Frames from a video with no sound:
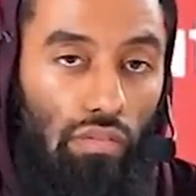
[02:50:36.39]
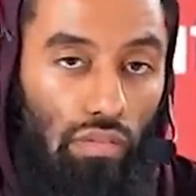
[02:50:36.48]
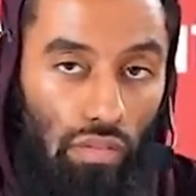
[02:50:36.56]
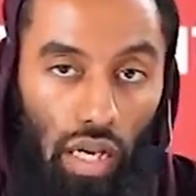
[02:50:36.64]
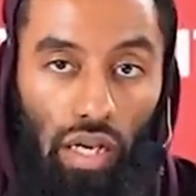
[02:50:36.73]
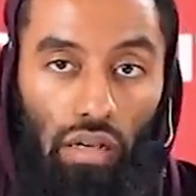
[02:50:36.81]

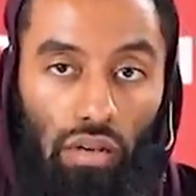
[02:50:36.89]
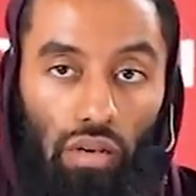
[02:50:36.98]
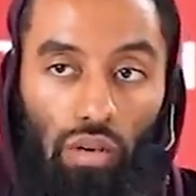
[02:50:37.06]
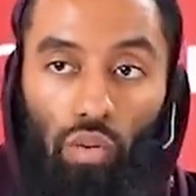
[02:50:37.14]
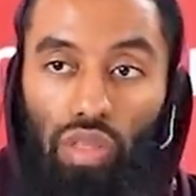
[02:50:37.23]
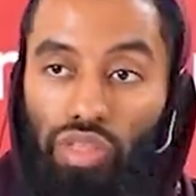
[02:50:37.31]
Right?
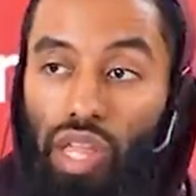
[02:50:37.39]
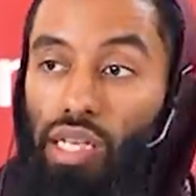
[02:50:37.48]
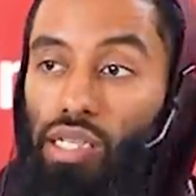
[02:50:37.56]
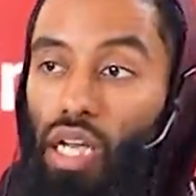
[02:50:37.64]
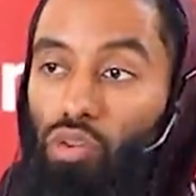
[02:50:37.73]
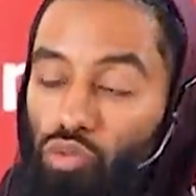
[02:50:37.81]
When things
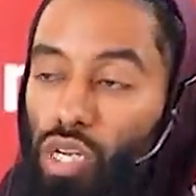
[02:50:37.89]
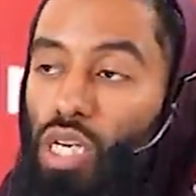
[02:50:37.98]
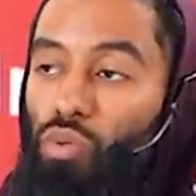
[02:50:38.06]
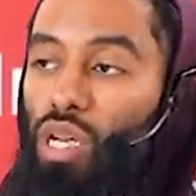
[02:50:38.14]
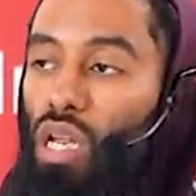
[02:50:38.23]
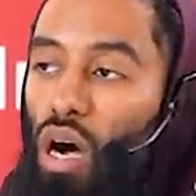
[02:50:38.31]
get really,
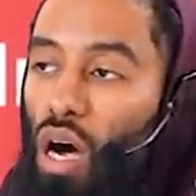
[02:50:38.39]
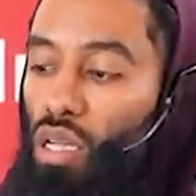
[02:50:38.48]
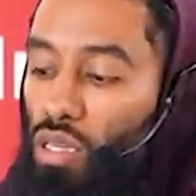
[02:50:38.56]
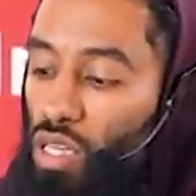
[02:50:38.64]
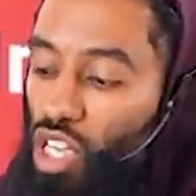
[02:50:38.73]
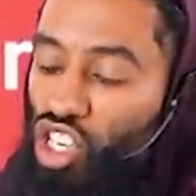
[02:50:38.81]
really hard,
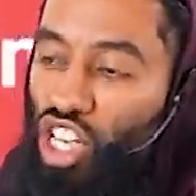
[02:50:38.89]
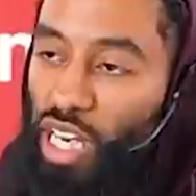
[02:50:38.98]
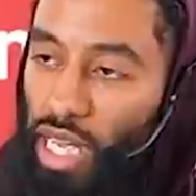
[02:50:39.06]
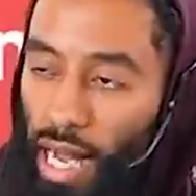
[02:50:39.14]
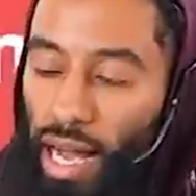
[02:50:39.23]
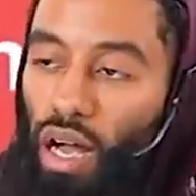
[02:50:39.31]
the
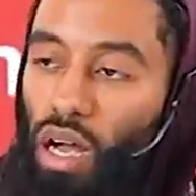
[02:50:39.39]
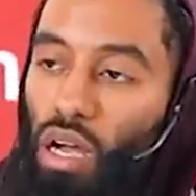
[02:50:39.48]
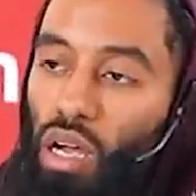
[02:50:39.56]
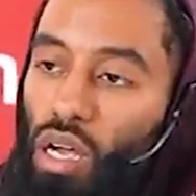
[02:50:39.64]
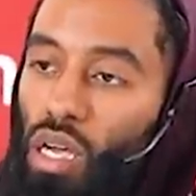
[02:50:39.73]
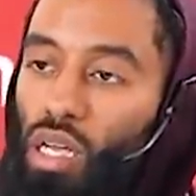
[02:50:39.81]
sharia
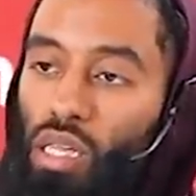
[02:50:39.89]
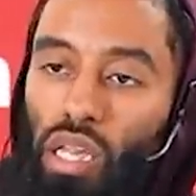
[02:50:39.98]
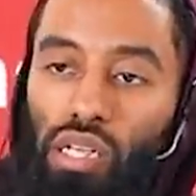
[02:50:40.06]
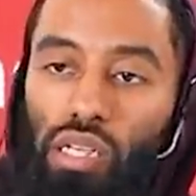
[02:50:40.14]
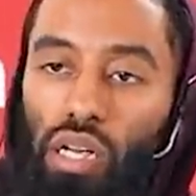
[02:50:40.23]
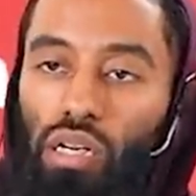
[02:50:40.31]

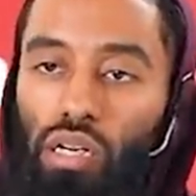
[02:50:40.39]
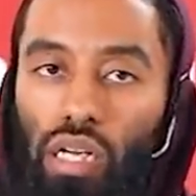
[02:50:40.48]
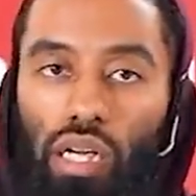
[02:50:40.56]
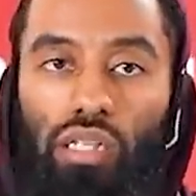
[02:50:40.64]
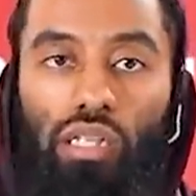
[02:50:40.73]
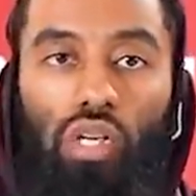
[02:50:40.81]
doesn't
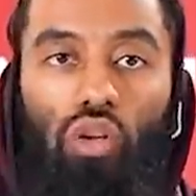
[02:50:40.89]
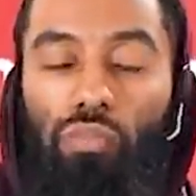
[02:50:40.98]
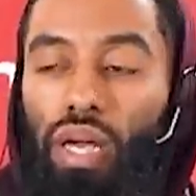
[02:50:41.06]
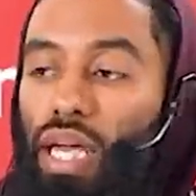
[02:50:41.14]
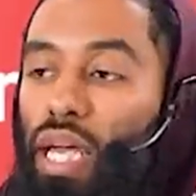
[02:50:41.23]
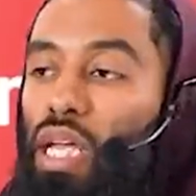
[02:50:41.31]
continue
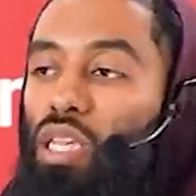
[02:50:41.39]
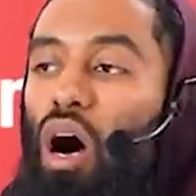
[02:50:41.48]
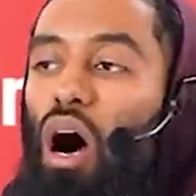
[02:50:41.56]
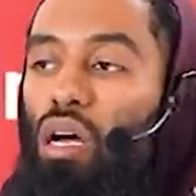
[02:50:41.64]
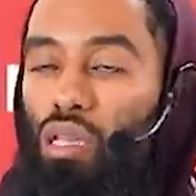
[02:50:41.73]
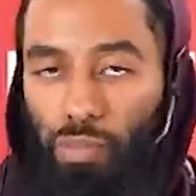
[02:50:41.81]
making it
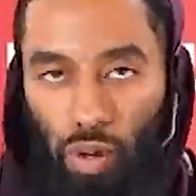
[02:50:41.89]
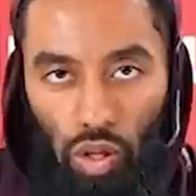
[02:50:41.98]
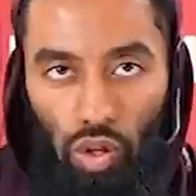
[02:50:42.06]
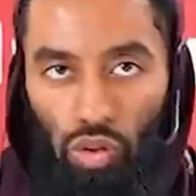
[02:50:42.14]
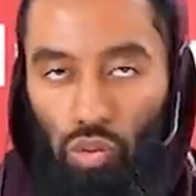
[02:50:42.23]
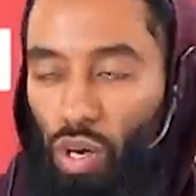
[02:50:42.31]
hard upon
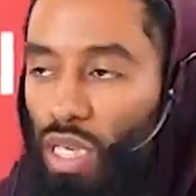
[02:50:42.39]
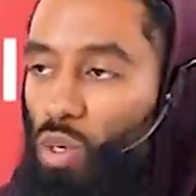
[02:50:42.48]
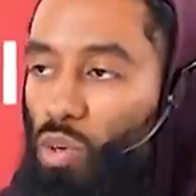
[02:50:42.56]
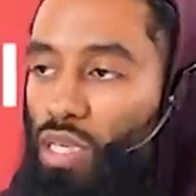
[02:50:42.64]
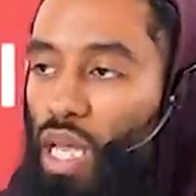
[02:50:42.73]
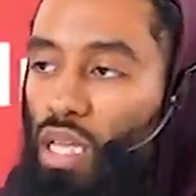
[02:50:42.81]
you. Where did
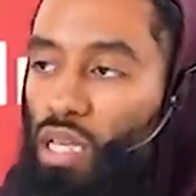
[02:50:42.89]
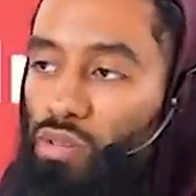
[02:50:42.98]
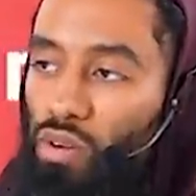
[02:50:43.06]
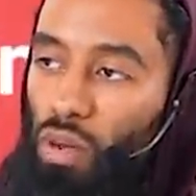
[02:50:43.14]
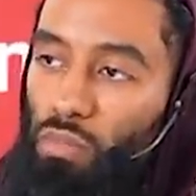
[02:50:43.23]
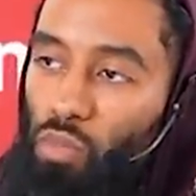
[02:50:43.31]
we take this
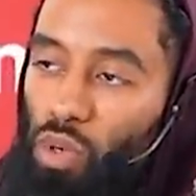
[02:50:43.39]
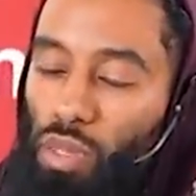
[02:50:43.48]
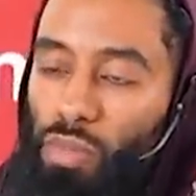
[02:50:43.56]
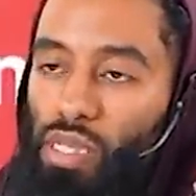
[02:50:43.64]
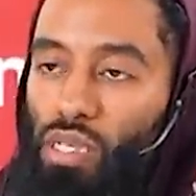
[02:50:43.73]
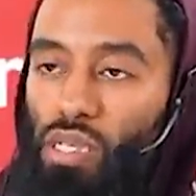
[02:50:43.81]
from? When the
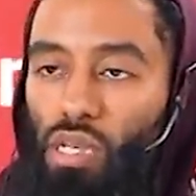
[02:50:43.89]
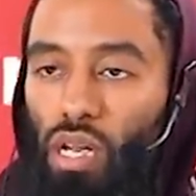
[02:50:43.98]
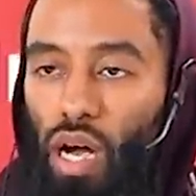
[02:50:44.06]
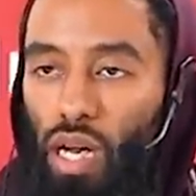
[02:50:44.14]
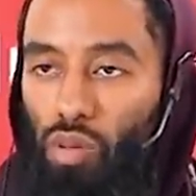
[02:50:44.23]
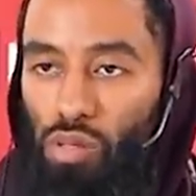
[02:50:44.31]
Messenger
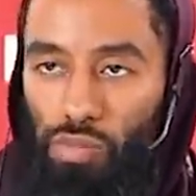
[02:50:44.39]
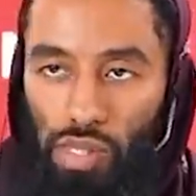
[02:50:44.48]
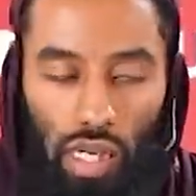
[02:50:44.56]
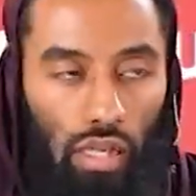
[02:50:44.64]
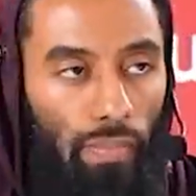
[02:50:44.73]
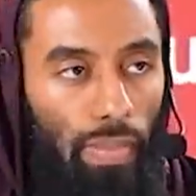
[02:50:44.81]
sallallahu alayhi wa sallam
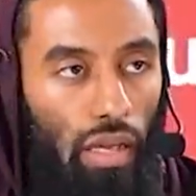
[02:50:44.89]
said,